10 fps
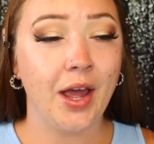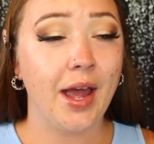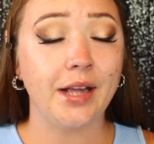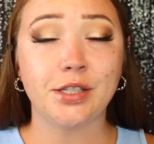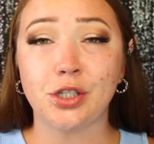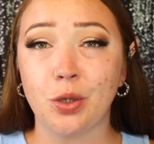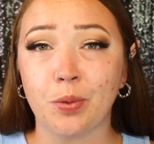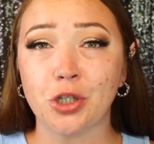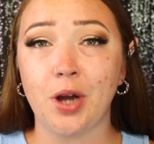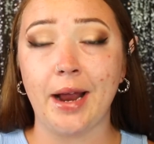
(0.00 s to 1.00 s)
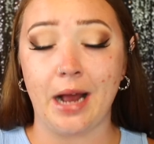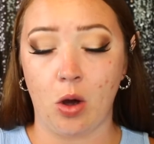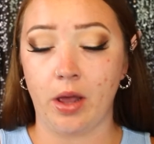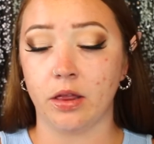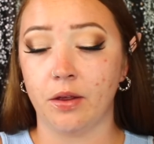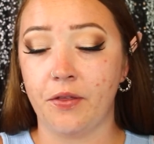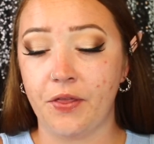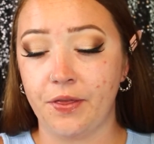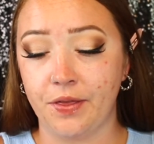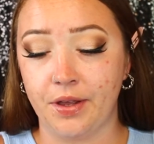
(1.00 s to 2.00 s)
It's super dried out and
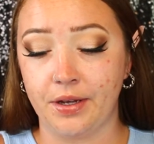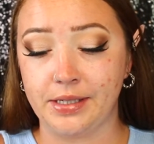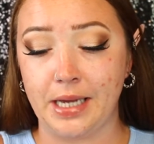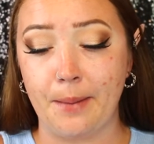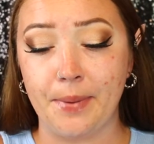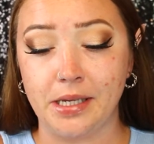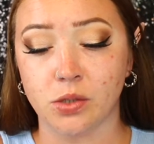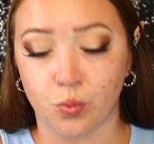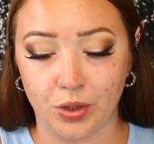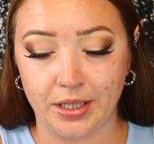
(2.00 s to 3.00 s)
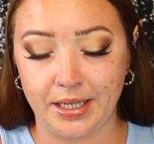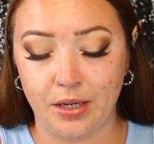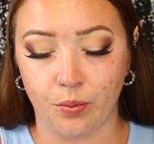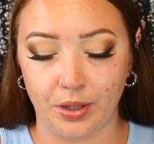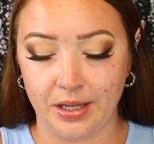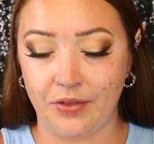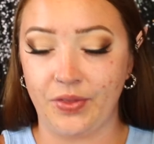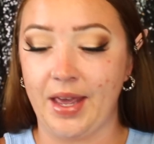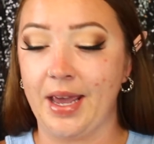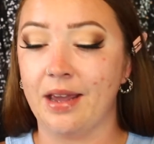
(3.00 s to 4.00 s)
the tip is really, really
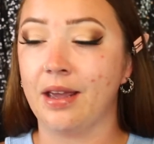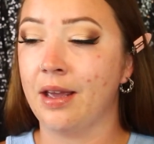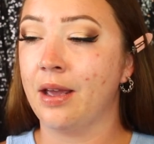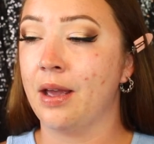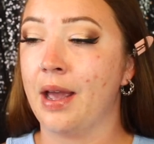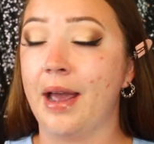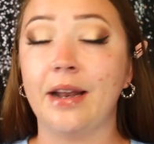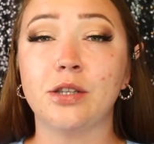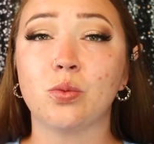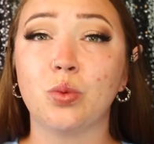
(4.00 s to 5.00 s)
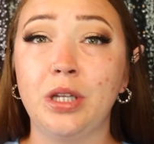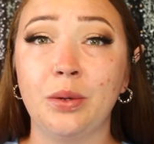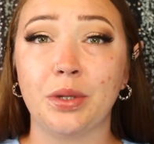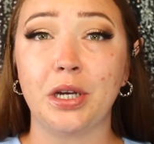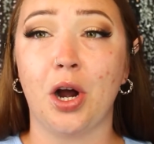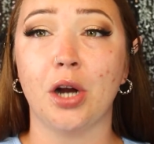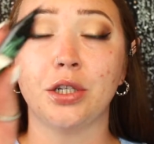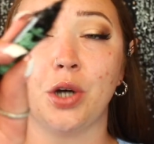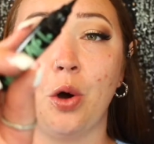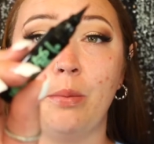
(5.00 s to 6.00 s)
thick and it's really, really hard
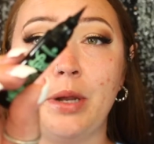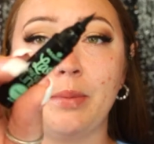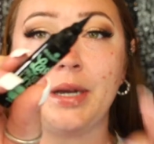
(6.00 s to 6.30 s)
to open, but